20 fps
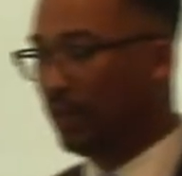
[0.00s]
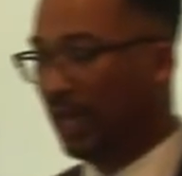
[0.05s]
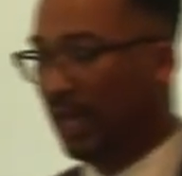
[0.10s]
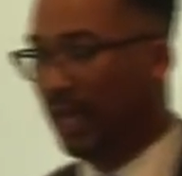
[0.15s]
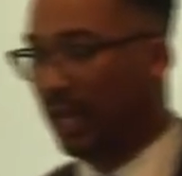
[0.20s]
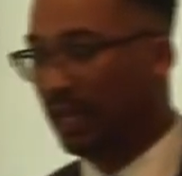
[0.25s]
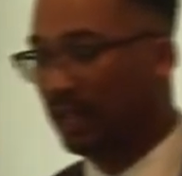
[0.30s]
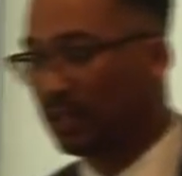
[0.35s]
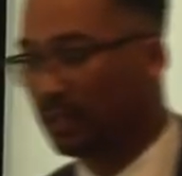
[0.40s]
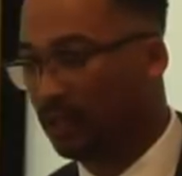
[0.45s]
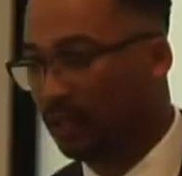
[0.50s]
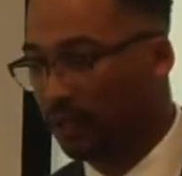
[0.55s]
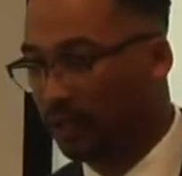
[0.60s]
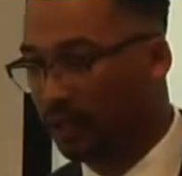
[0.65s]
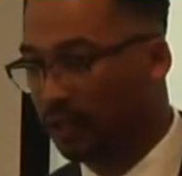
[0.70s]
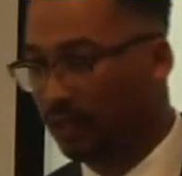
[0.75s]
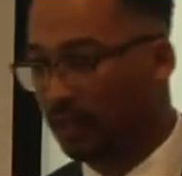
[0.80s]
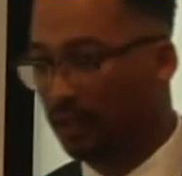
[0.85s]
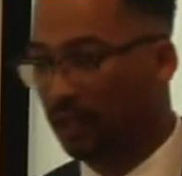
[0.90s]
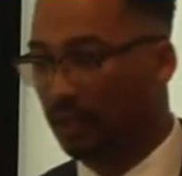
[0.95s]
guys are
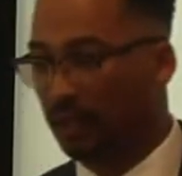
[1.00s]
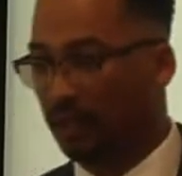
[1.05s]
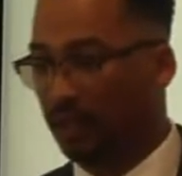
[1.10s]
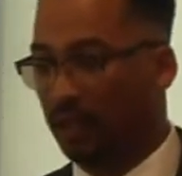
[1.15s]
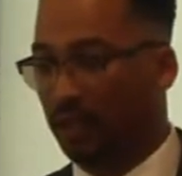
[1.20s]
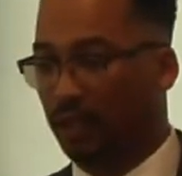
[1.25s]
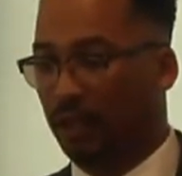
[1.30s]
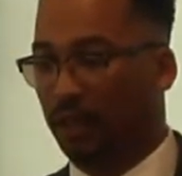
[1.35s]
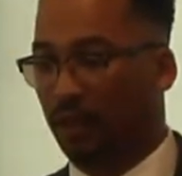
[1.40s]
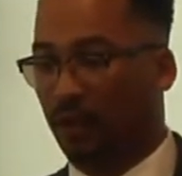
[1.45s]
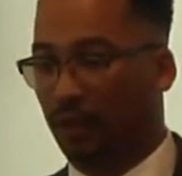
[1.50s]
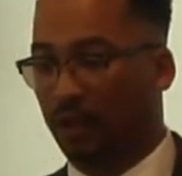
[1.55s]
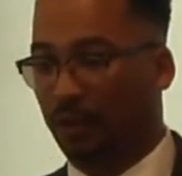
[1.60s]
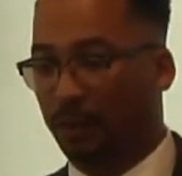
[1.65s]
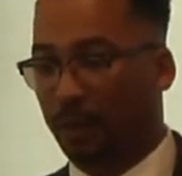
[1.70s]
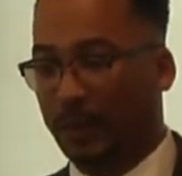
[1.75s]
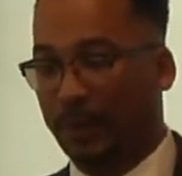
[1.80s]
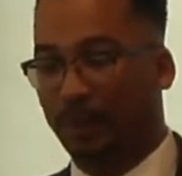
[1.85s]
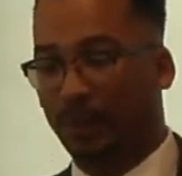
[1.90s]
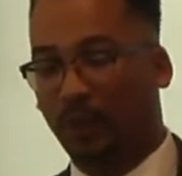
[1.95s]
the
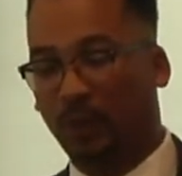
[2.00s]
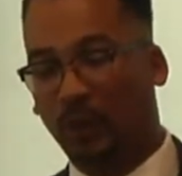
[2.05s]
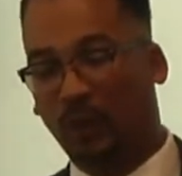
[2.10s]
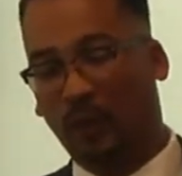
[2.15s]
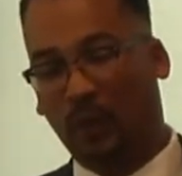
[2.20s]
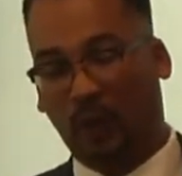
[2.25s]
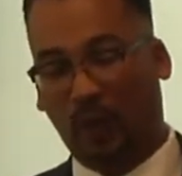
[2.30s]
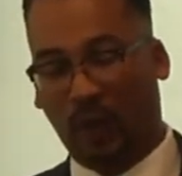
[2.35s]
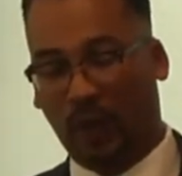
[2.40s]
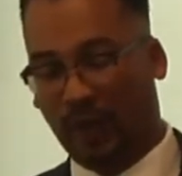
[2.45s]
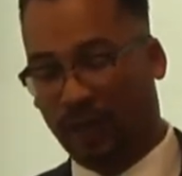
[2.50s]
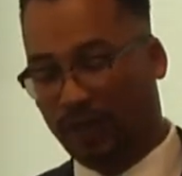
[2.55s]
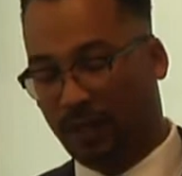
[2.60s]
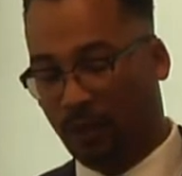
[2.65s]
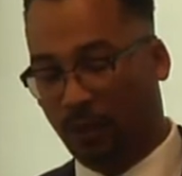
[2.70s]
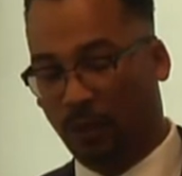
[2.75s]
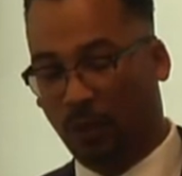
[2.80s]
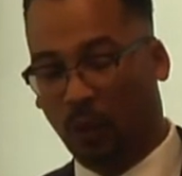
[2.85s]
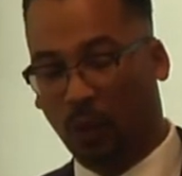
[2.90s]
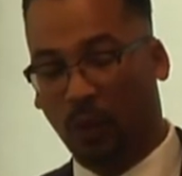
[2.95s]
people who
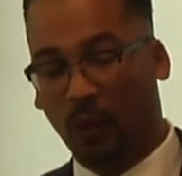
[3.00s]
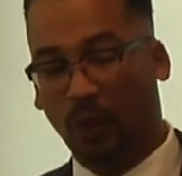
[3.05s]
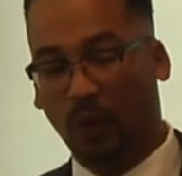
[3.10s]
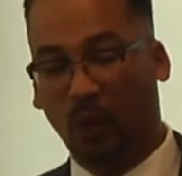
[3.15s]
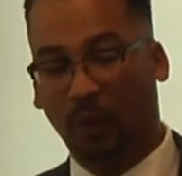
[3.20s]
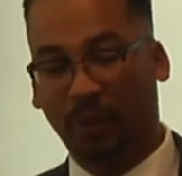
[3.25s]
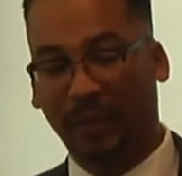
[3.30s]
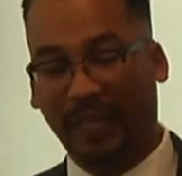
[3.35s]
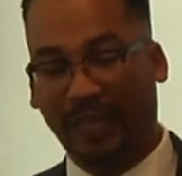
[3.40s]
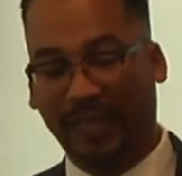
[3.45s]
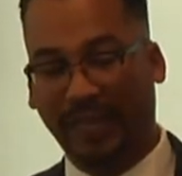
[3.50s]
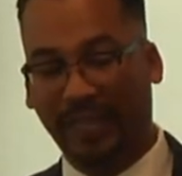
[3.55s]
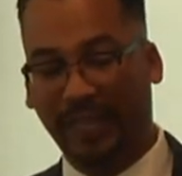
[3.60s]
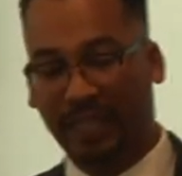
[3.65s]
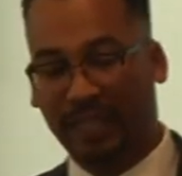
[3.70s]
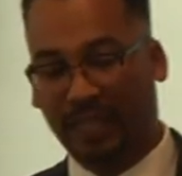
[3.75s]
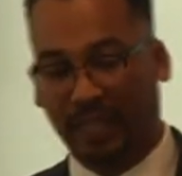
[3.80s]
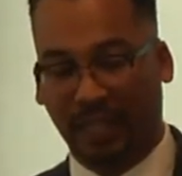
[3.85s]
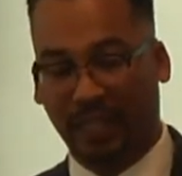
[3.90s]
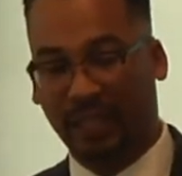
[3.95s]
will be
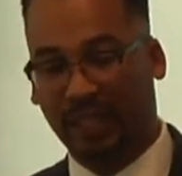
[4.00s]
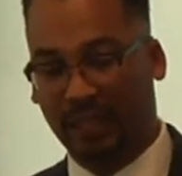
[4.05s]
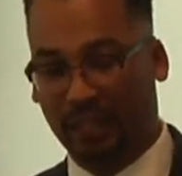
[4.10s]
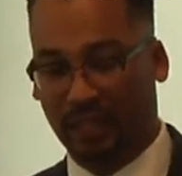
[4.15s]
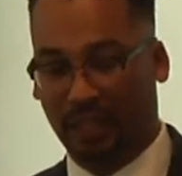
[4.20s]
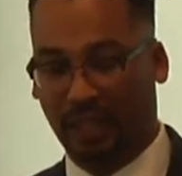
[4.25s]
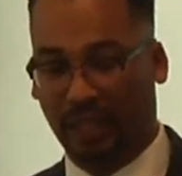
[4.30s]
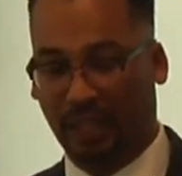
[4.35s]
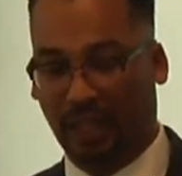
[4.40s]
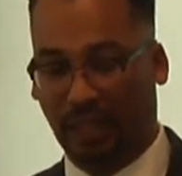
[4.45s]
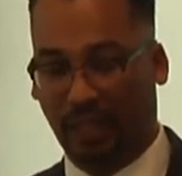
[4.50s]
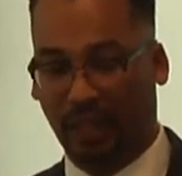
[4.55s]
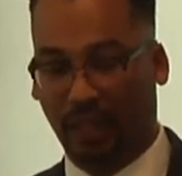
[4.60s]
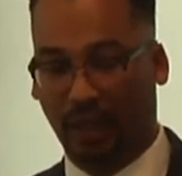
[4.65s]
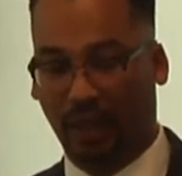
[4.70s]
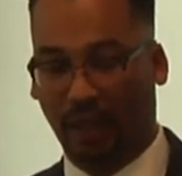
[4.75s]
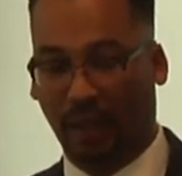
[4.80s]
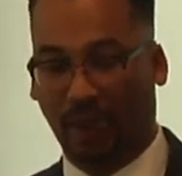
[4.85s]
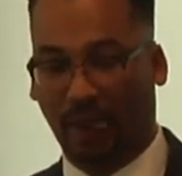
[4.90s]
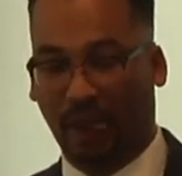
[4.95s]
in attendance today
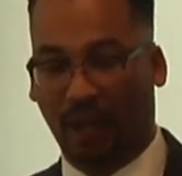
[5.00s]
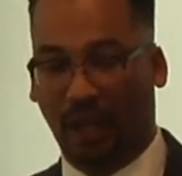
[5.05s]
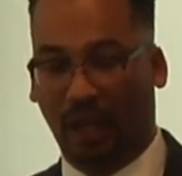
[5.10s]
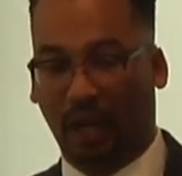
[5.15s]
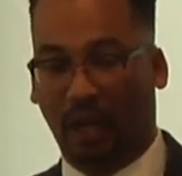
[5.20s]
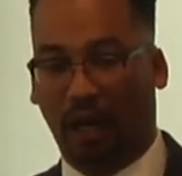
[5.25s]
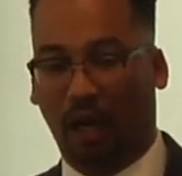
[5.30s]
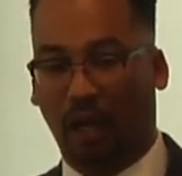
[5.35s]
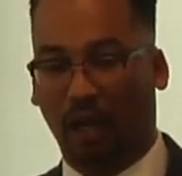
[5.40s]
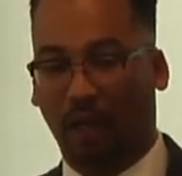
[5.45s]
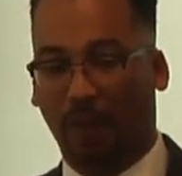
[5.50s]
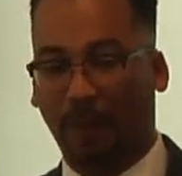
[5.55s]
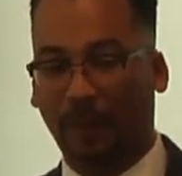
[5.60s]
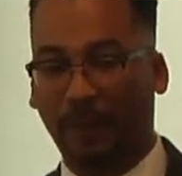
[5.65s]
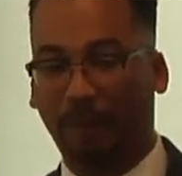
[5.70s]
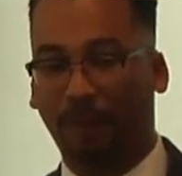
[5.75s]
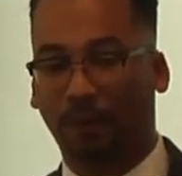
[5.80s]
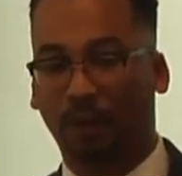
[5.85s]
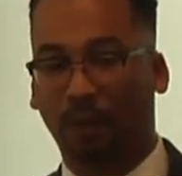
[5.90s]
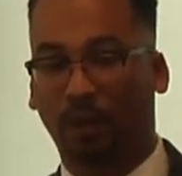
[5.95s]
are the
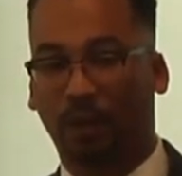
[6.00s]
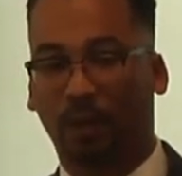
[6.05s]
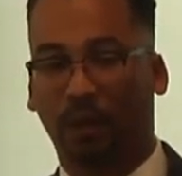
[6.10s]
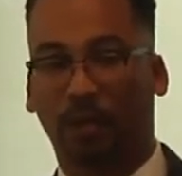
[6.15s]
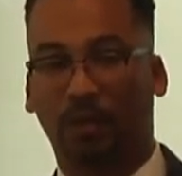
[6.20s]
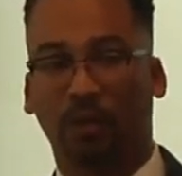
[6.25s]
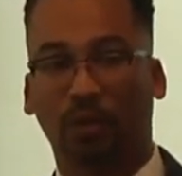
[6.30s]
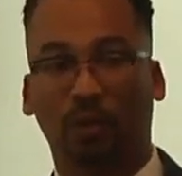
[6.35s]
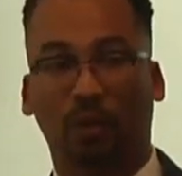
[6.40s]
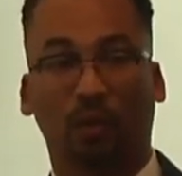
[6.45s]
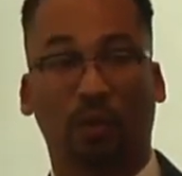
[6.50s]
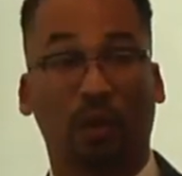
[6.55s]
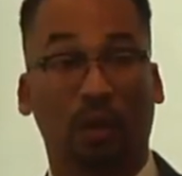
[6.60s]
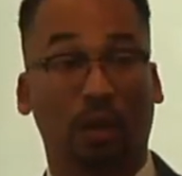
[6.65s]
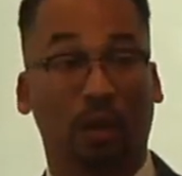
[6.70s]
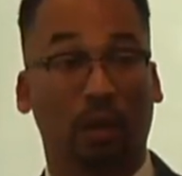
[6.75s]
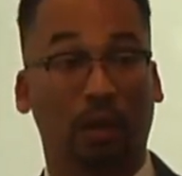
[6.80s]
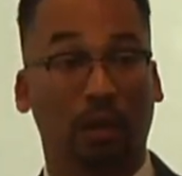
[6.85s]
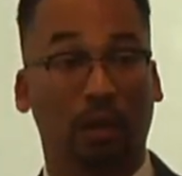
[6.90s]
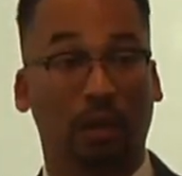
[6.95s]
people who are going to do the
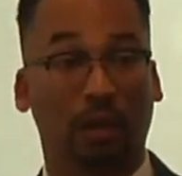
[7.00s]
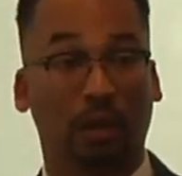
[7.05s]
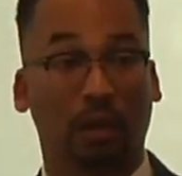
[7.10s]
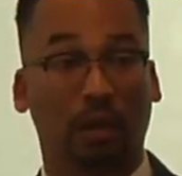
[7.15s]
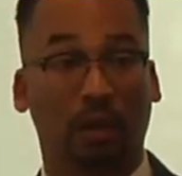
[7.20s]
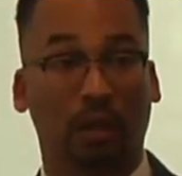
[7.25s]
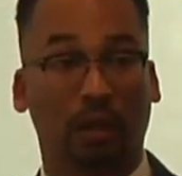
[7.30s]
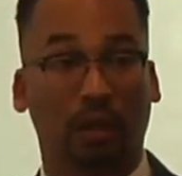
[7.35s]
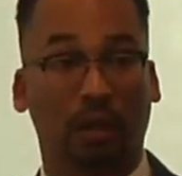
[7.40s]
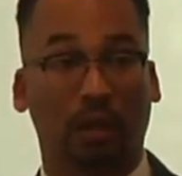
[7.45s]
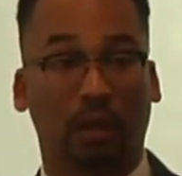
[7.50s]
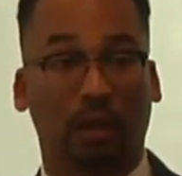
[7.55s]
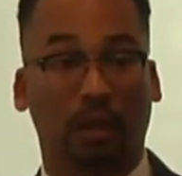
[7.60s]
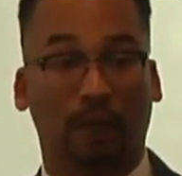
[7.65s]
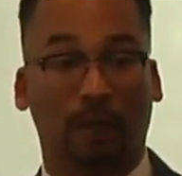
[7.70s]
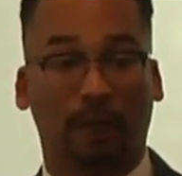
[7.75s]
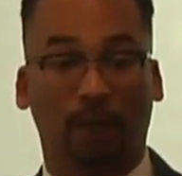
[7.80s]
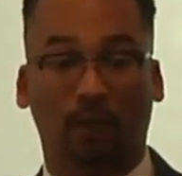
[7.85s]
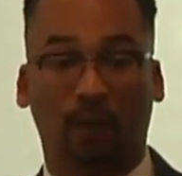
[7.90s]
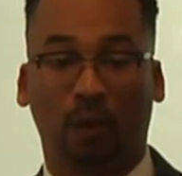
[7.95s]
work.
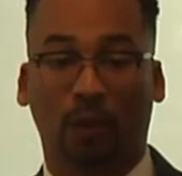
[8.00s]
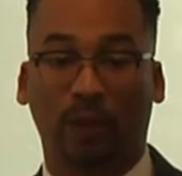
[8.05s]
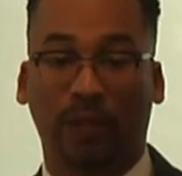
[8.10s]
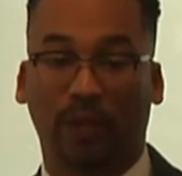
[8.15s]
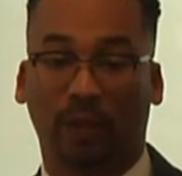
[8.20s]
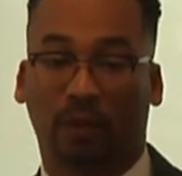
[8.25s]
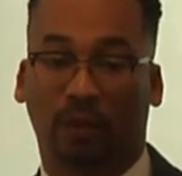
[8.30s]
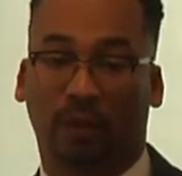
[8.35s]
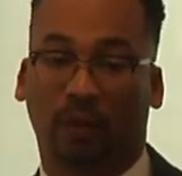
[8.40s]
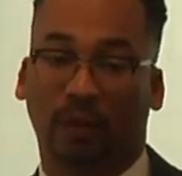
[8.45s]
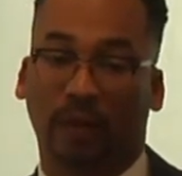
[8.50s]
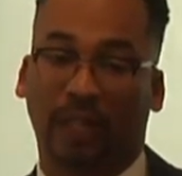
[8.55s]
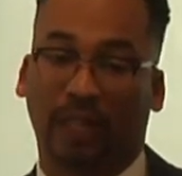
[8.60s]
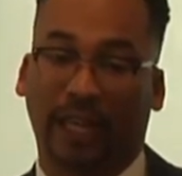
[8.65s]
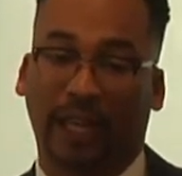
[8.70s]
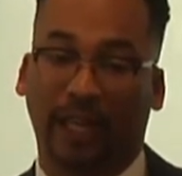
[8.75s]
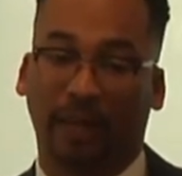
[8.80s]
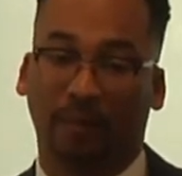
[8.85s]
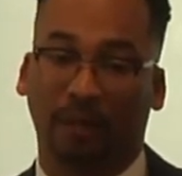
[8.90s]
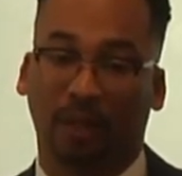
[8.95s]
What we
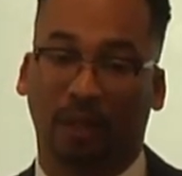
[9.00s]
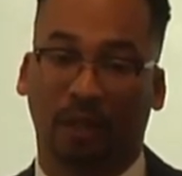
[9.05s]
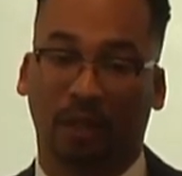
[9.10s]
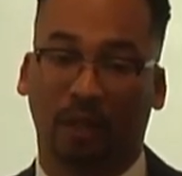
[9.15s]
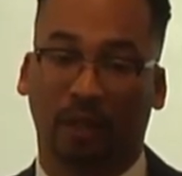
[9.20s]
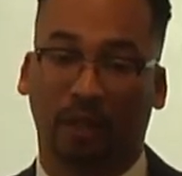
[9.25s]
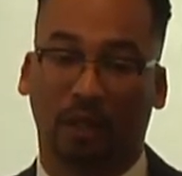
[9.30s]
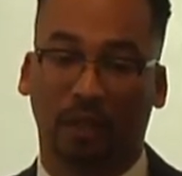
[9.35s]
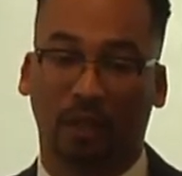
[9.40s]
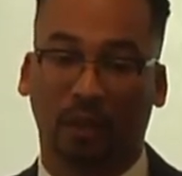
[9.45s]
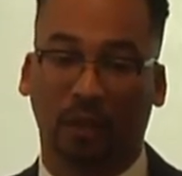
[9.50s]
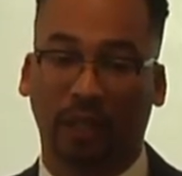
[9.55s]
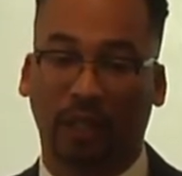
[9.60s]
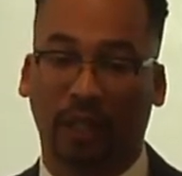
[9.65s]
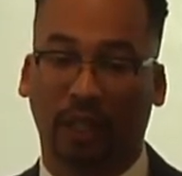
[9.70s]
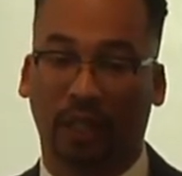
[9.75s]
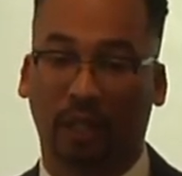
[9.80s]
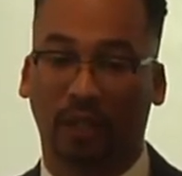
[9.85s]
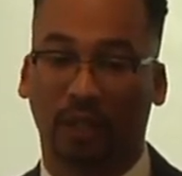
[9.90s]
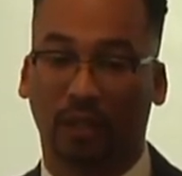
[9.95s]
came here this
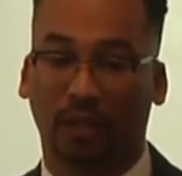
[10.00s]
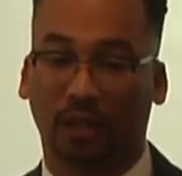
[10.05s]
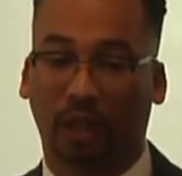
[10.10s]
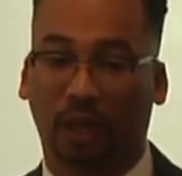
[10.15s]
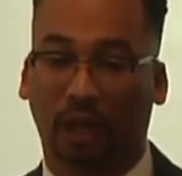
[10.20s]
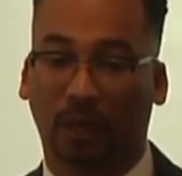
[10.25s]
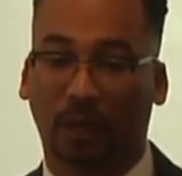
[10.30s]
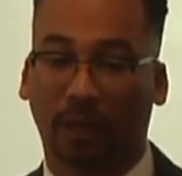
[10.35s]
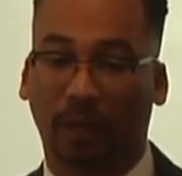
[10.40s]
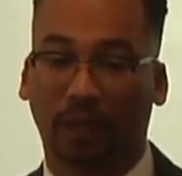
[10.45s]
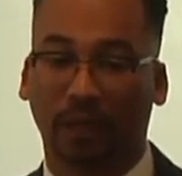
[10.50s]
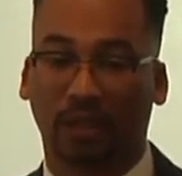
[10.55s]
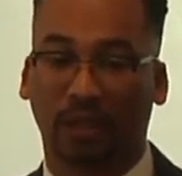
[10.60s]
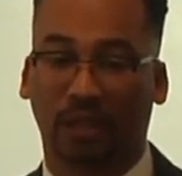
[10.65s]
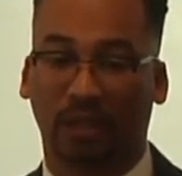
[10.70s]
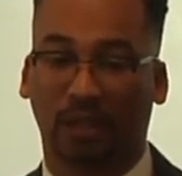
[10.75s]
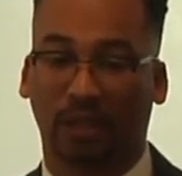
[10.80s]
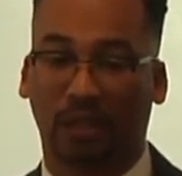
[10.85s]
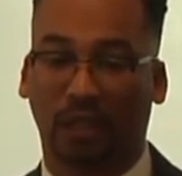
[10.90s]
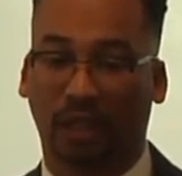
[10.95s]
weekend to talk about,
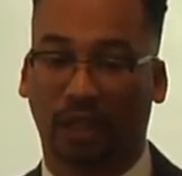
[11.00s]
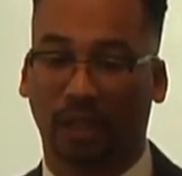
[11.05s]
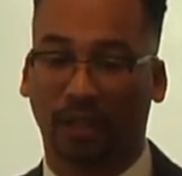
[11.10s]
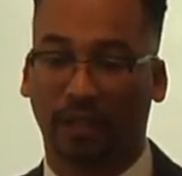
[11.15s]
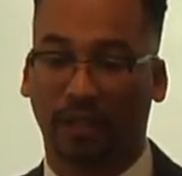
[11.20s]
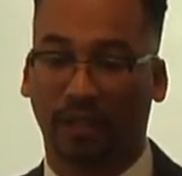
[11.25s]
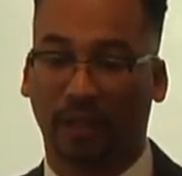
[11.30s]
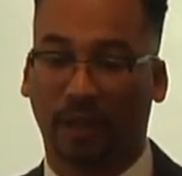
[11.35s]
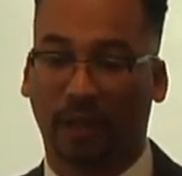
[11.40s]
to discuss,